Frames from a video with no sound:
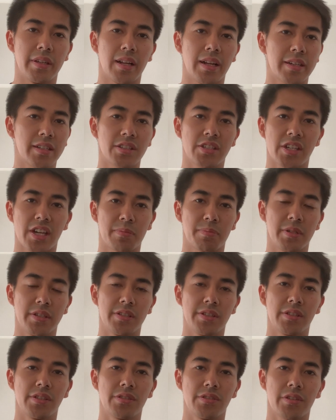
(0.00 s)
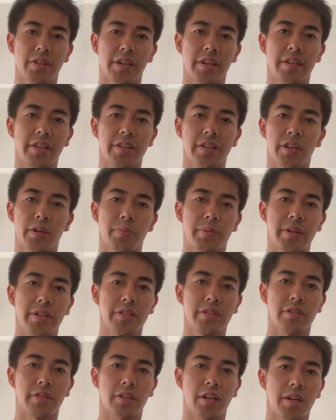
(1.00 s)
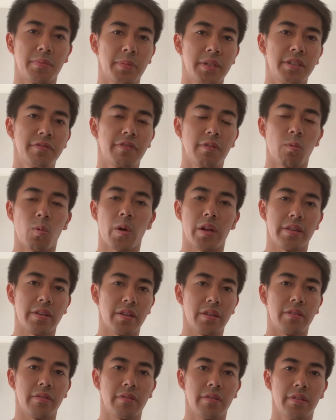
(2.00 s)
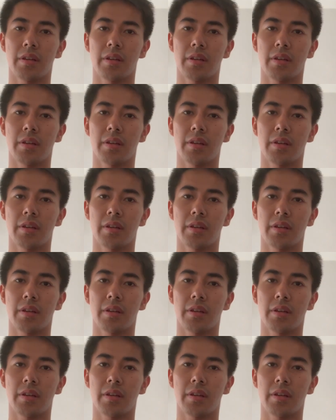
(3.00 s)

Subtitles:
like a Japanese, you can incorporate your company for 1 yen.